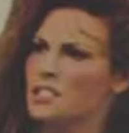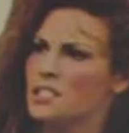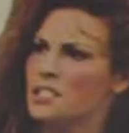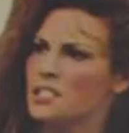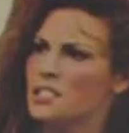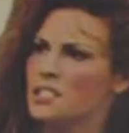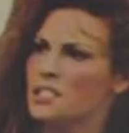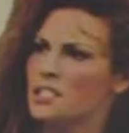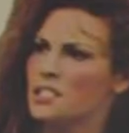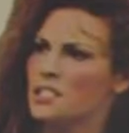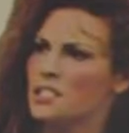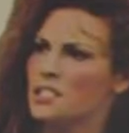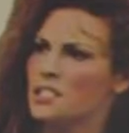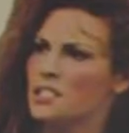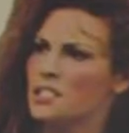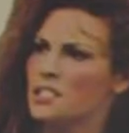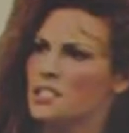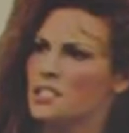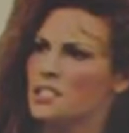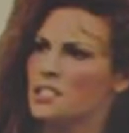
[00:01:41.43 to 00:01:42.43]

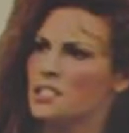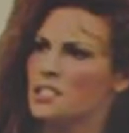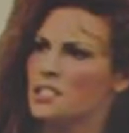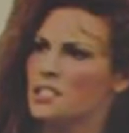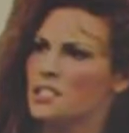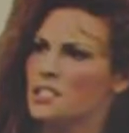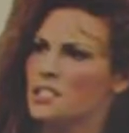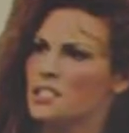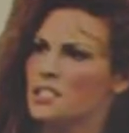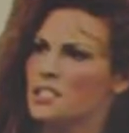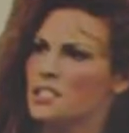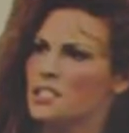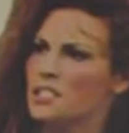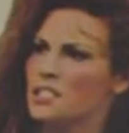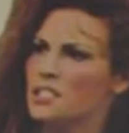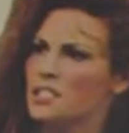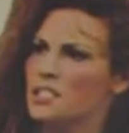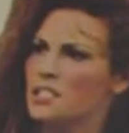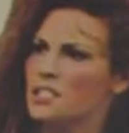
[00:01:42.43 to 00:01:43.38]
(silence)